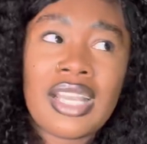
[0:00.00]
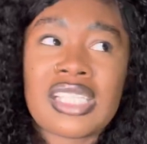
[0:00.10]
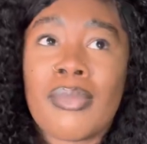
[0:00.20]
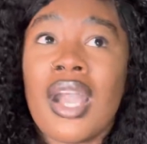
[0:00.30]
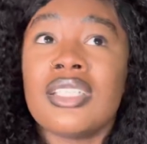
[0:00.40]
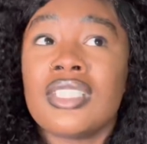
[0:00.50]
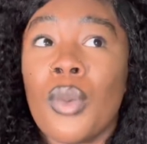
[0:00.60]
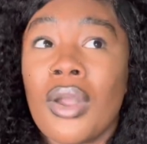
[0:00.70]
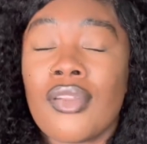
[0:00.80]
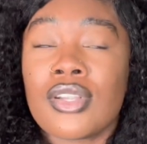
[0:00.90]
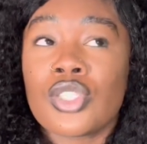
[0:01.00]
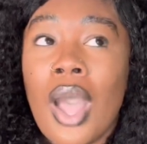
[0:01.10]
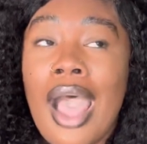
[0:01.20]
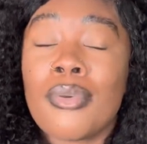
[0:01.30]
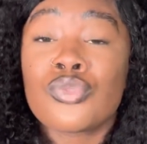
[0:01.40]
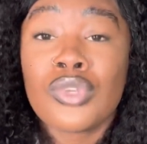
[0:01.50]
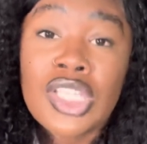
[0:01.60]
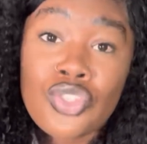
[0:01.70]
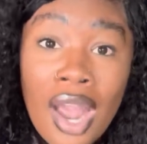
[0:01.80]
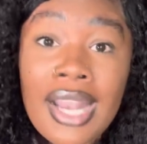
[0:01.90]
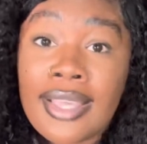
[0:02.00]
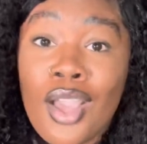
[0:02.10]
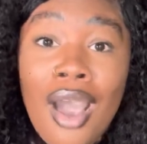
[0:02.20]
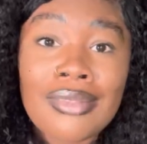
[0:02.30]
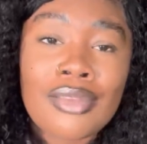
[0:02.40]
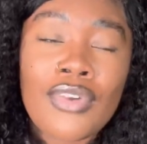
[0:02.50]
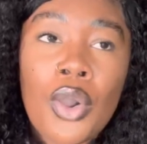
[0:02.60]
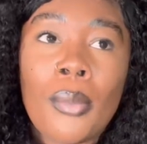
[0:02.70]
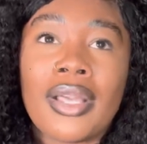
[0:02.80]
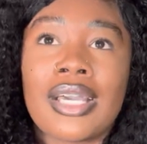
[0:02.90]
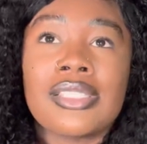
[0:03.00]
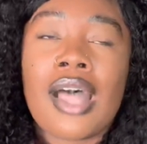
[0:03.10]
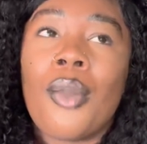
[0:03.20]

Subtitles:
that's my auntie or whatever. So I was really trying to get off the phone because